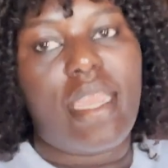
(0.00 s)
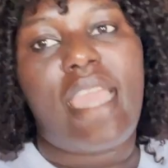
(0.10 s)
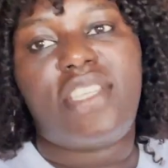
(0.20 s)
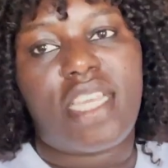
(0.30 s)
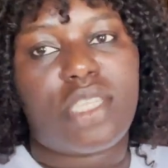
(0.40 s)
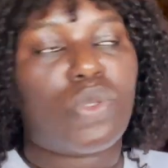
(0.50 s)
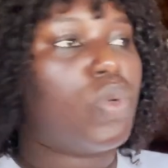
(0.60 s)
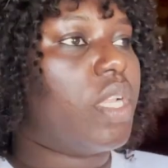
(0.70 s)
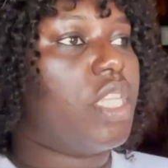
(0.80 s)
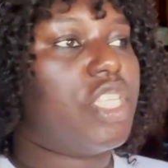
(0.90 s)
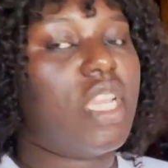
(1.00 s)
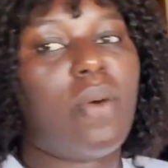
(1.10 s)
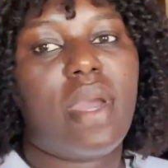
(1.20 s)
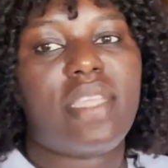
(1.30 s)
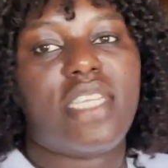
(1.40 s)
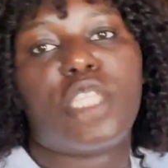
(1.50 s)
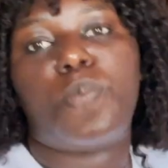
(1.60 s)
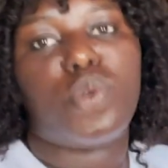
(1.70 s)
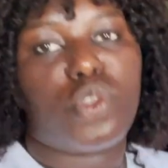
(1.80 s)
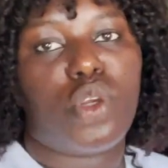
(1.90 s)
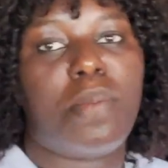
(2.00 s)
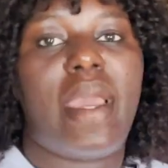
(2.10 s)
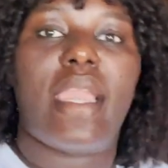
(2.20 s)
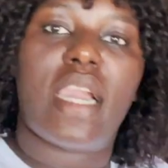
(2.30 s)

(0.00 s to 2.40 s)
I just took a shower, just put on my